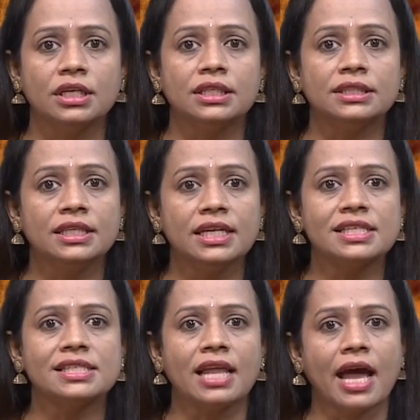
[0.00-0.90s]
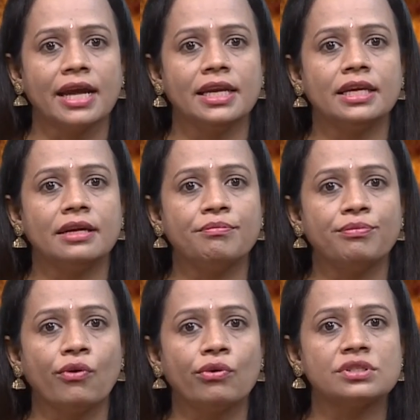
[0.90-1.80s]
This line
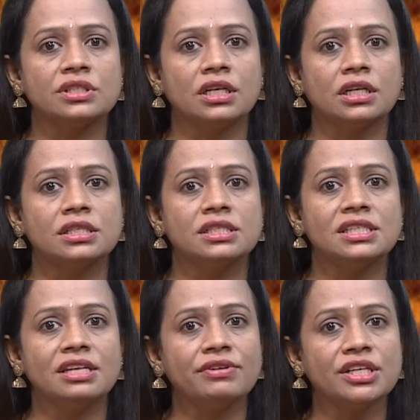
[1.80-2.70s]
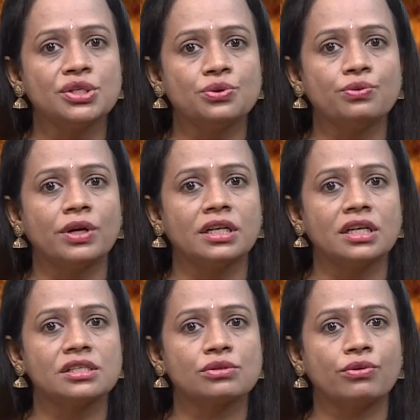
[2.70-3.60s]
imports the cv2
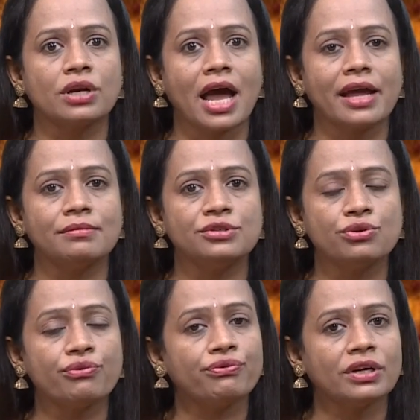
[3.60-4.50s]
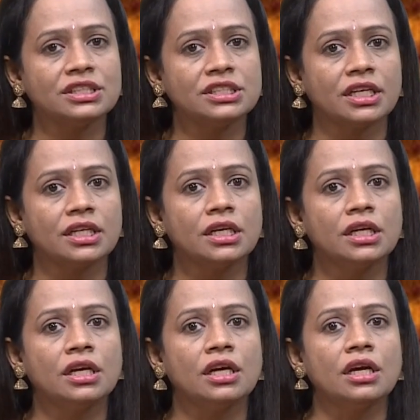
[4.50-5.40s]
underscore imshow function
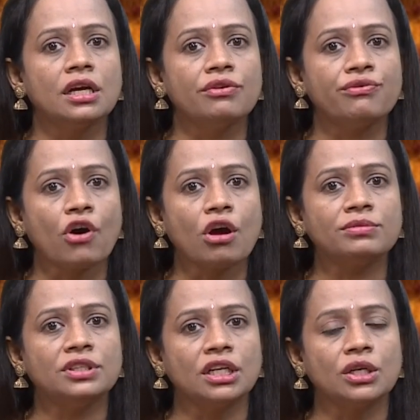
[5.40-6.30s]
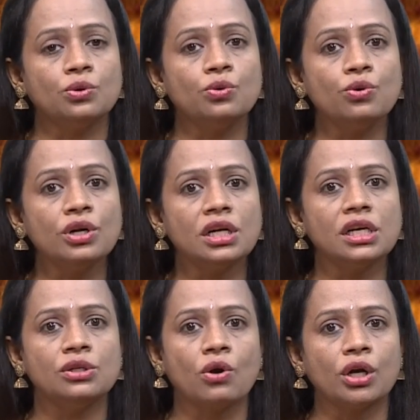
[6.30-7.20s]
from the
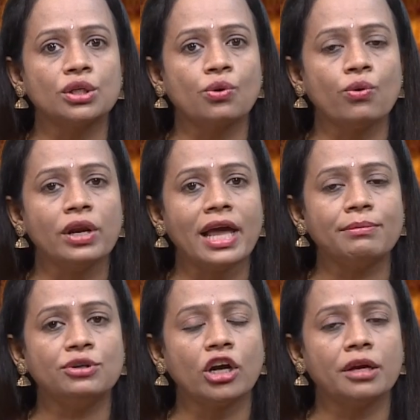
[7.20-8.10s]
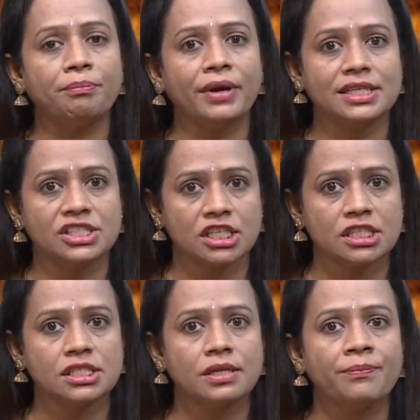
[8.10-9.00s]

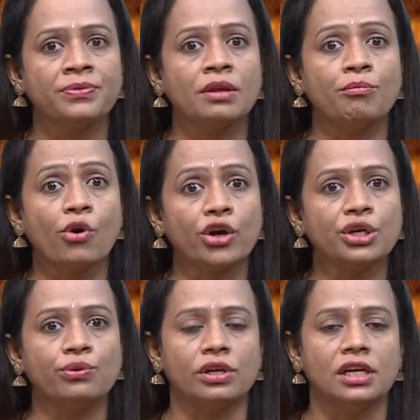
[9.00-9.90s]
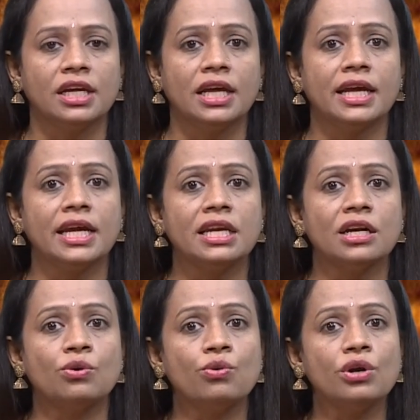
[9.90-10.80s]
google.colab.patches module in a
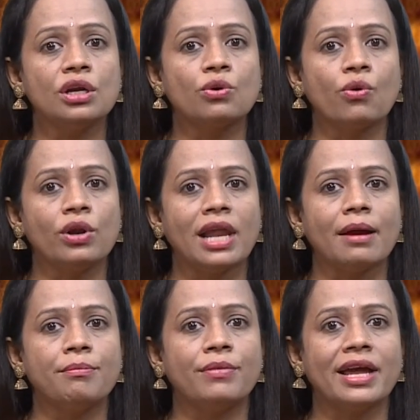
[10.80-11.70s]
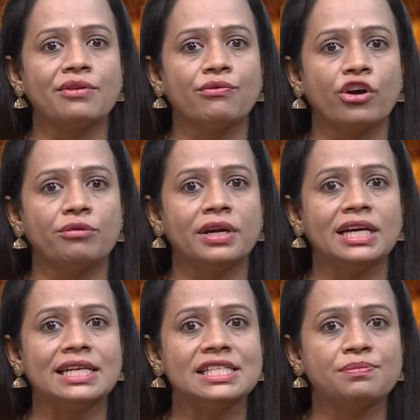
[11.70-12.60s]
Google Colab
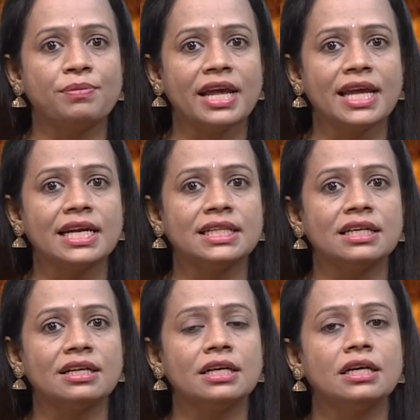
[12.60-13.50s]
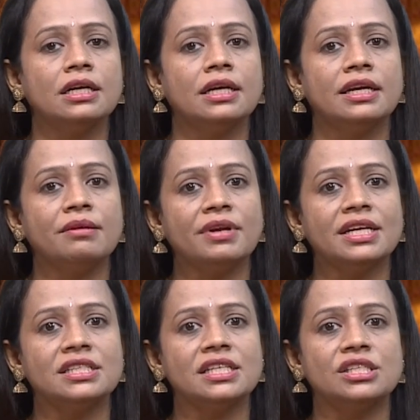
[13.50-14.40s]
environment displaying the
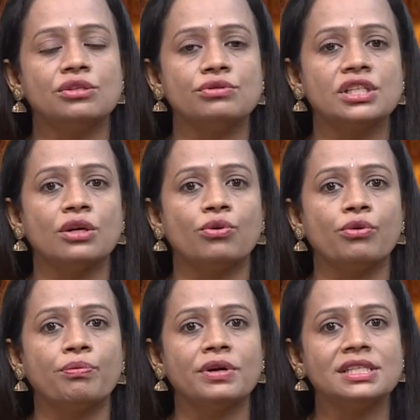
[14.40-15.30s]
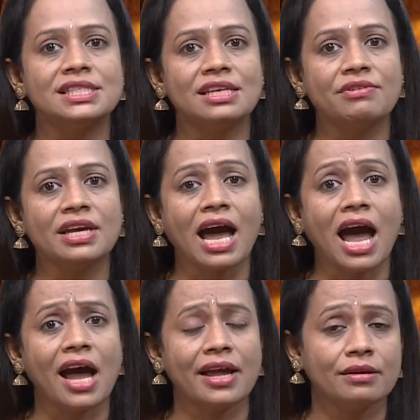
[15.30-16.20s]
images using OpenCV
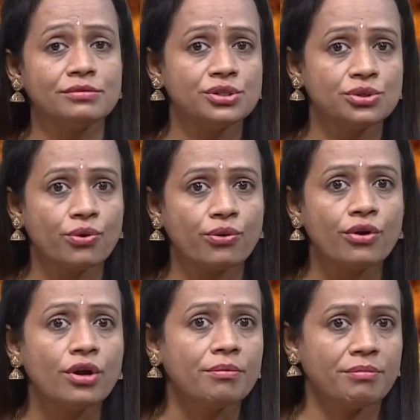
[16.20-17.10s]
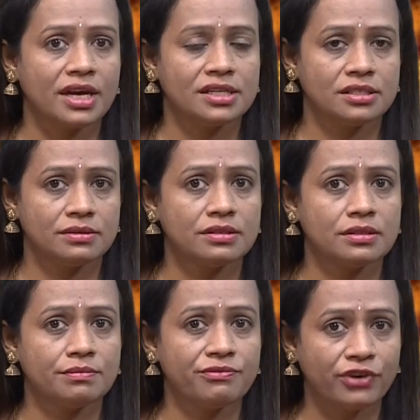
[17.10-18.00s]
imshow mesh
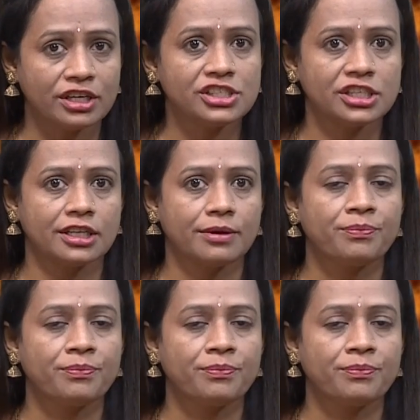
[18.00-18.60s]
function